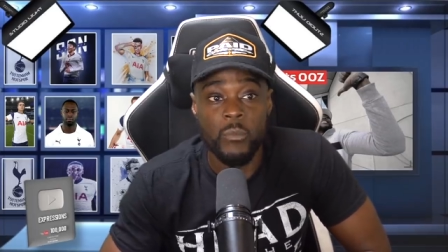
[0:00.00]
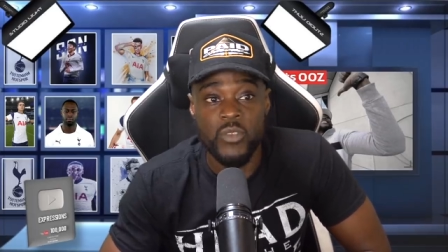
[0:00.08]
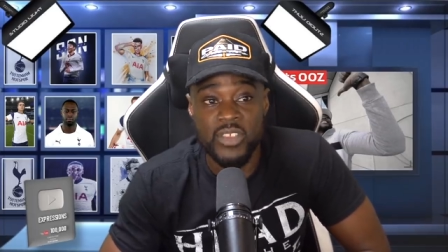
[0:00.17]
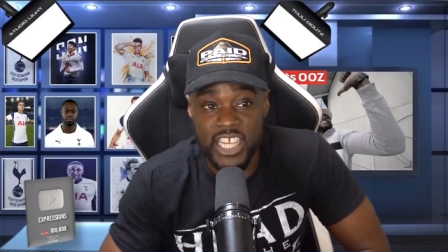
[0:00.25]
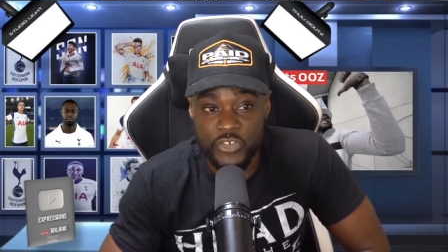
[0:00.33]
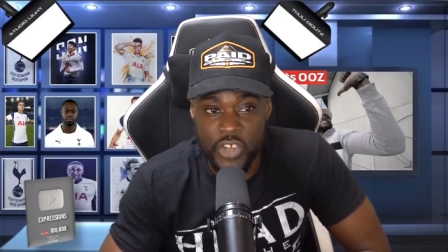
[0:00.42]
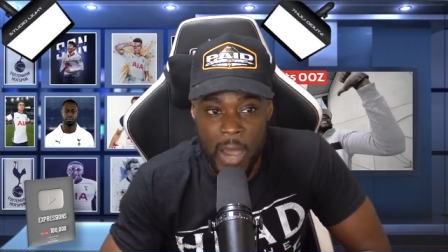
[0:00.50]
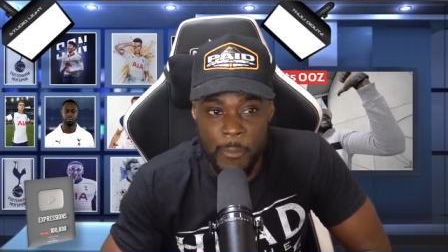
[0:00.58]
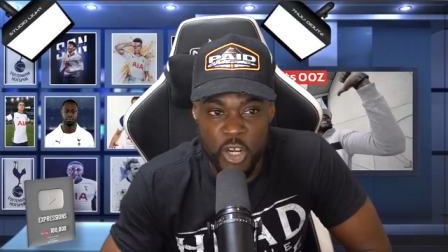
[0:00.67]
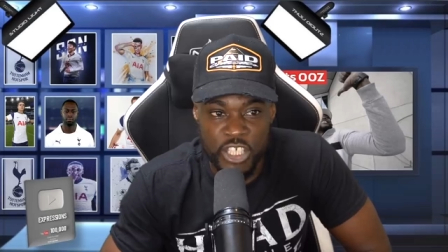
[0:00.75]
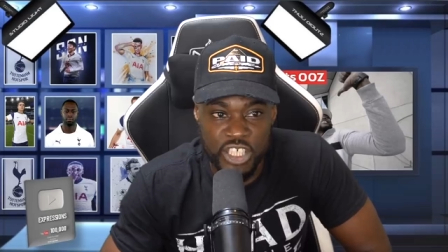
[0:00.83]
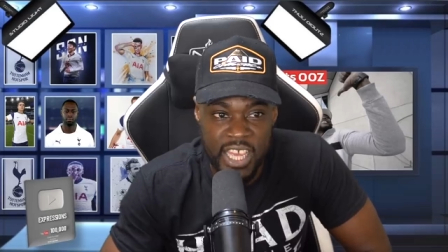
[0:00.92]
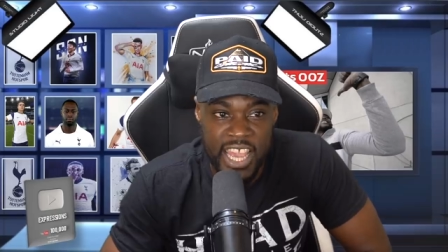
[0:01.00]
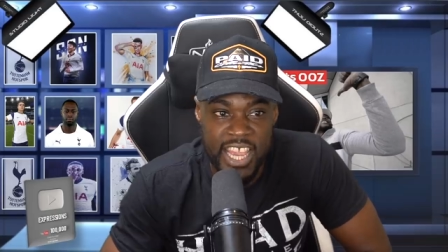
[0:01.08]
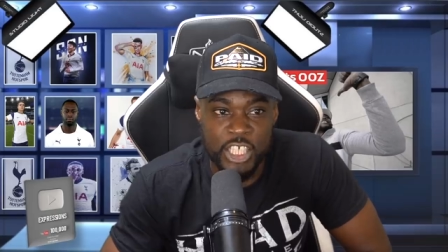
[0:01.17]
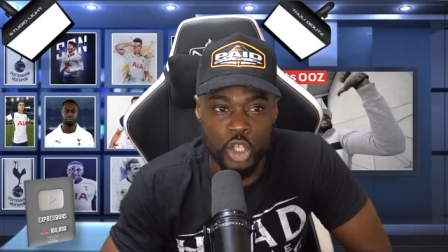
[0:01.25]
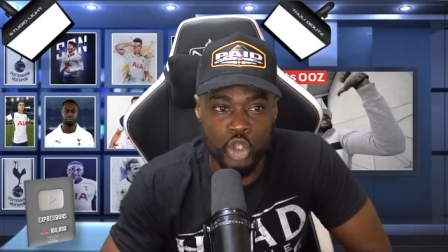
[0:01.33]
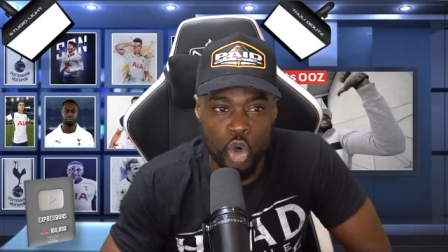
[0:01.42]
Next thing I'm gonna say
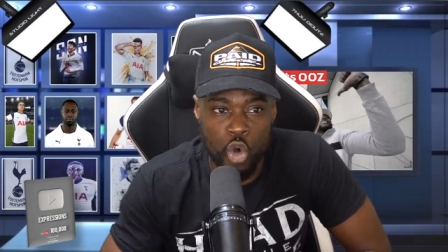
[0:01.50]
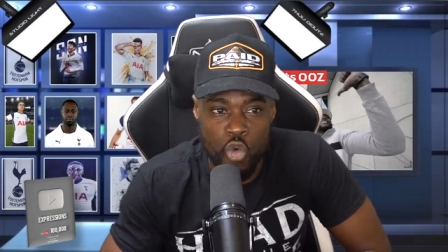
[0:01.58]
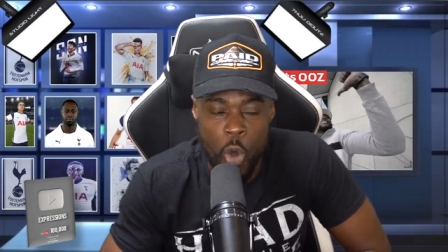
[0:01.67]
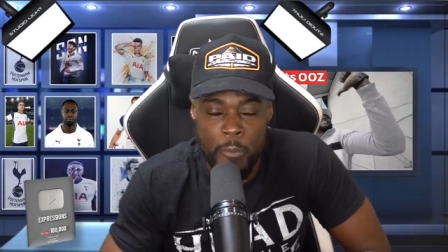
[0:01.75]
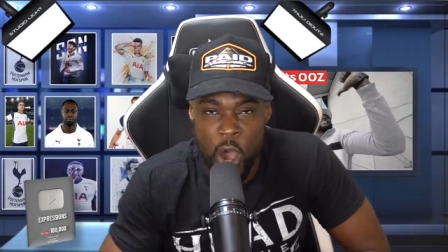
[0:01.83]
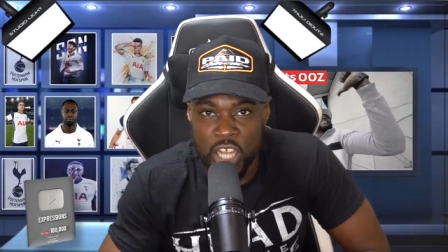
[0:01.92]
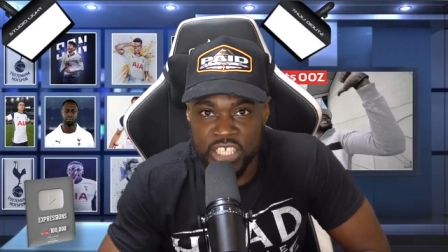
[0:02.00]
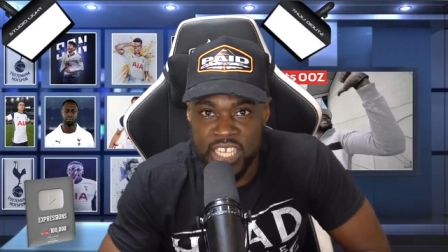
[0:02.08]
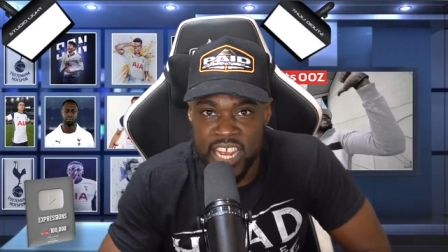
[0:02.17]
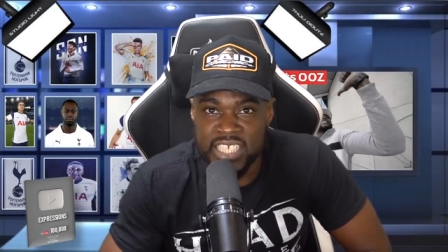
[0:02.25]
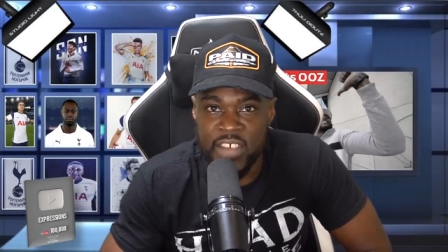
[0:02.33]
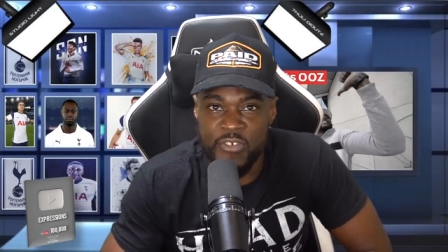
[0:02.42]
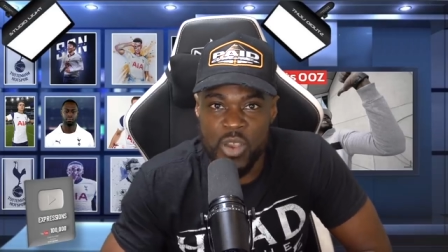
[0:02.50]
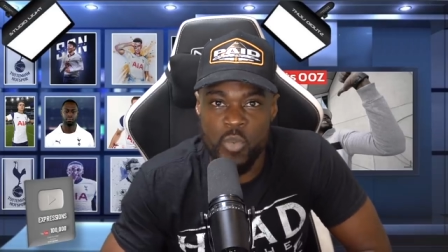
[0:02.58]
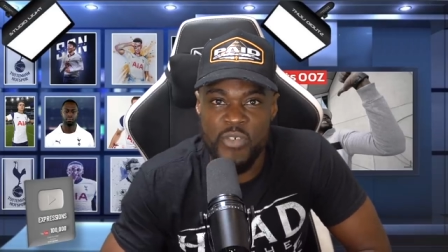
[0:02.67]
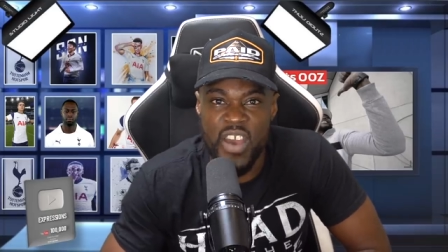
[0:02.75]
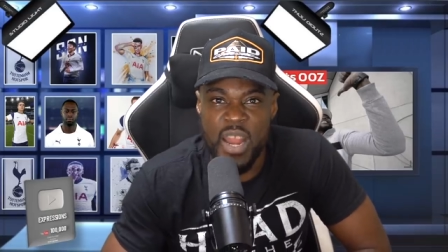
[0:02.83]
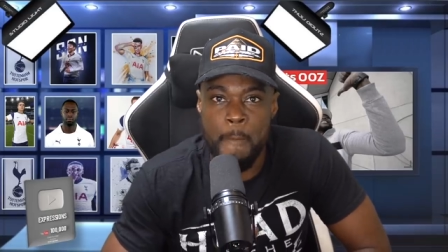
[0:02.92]
is Lautaro Martinez. I think
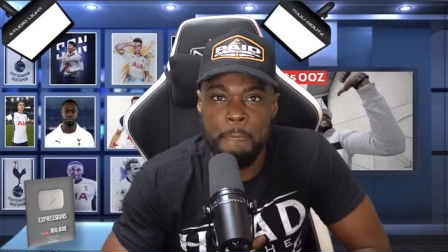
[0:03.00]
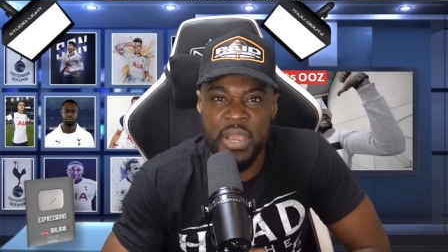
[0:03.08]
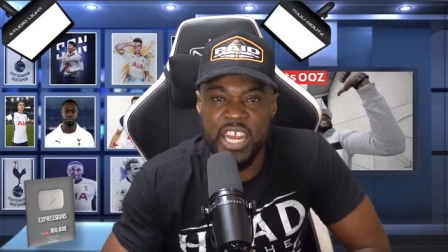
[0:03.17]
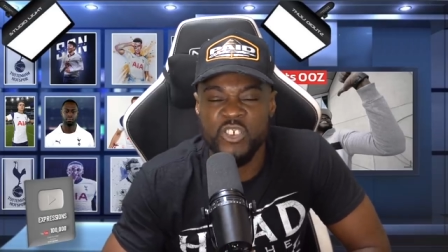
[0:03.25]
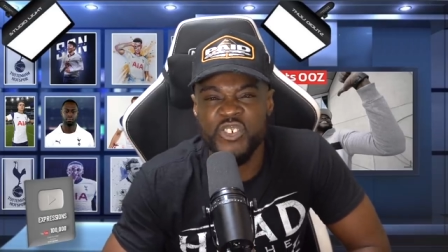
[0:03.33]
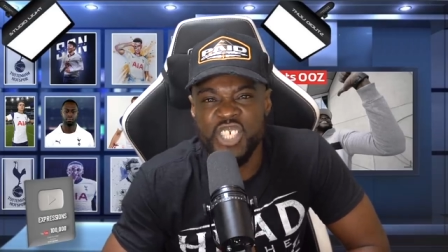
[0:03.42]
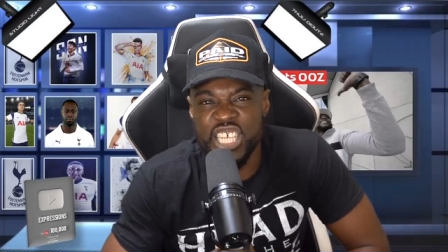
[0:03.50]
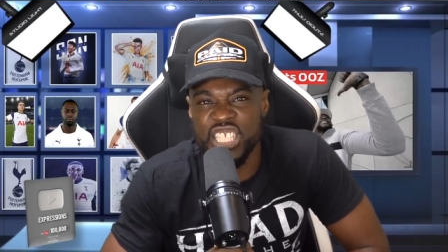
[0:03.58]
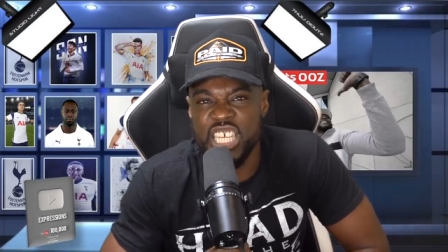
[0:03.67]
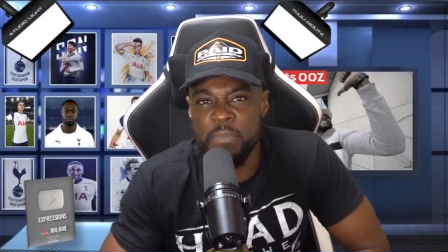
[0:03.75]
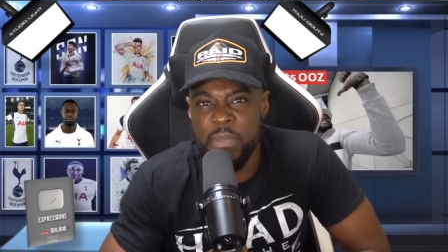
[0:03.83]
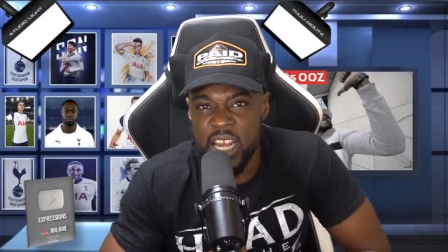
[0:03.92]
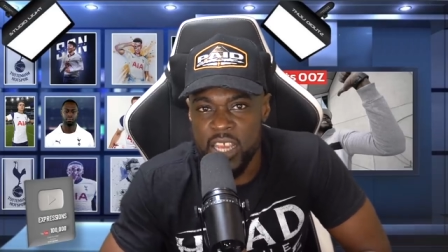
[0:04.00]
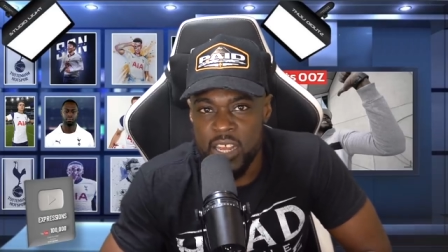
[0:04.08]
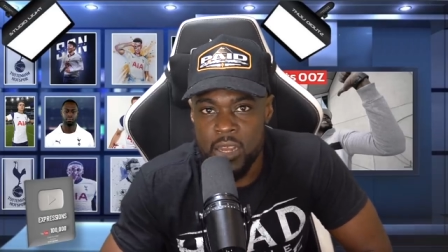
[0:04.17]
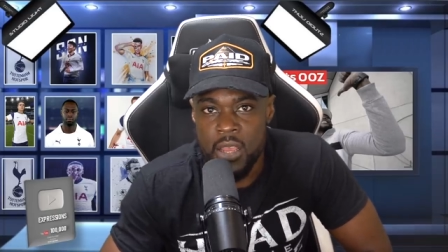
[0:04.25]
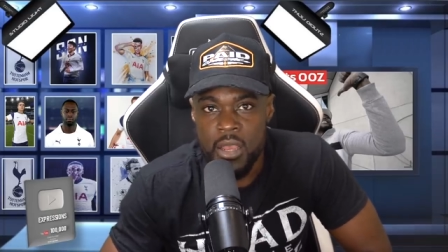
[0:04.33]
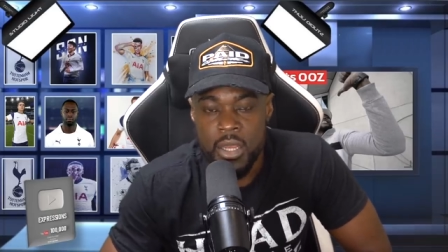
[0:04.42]
we've had a bid of 60 million.